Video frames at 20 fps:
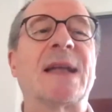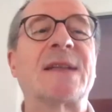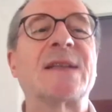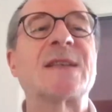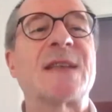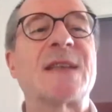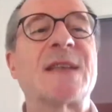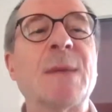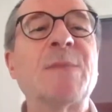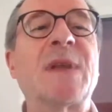At
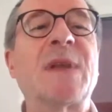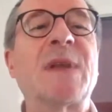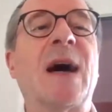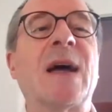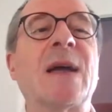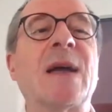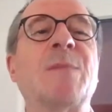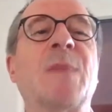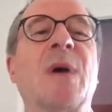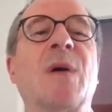the same
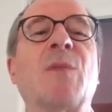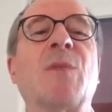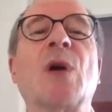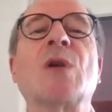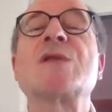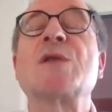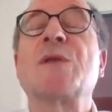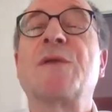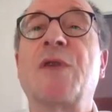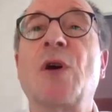time,
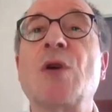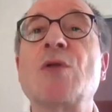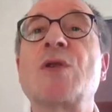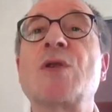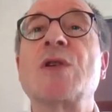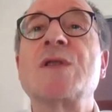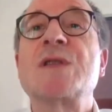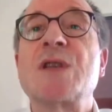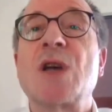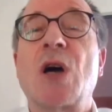we also
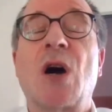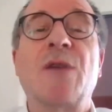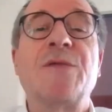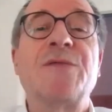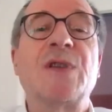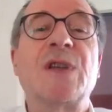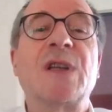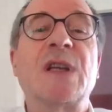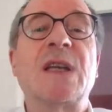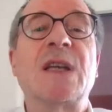focus
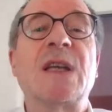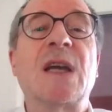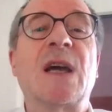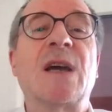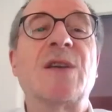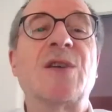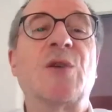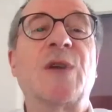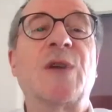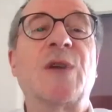on
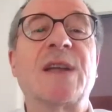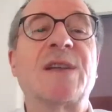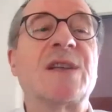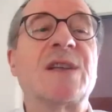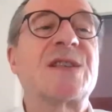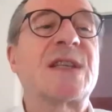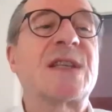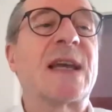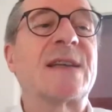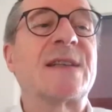the
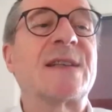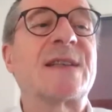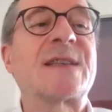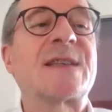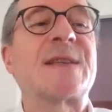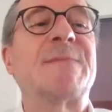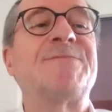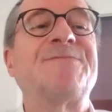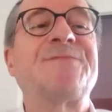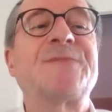United
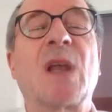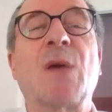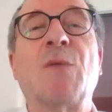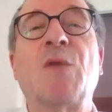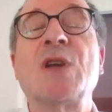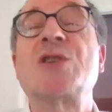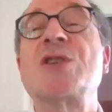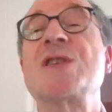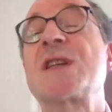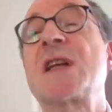States,
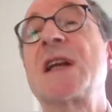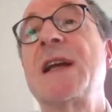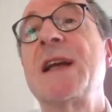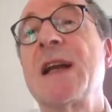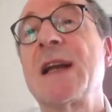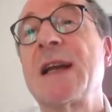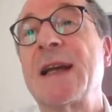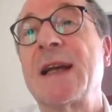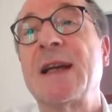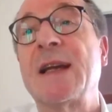which is
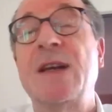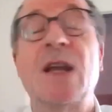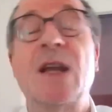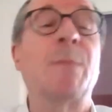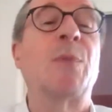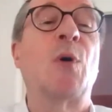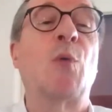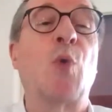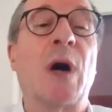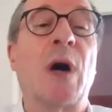clearly
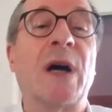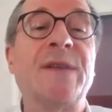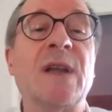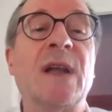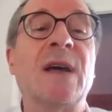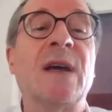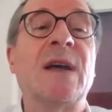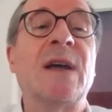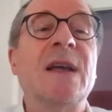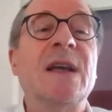number
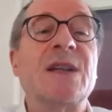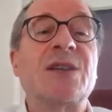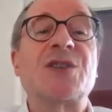one,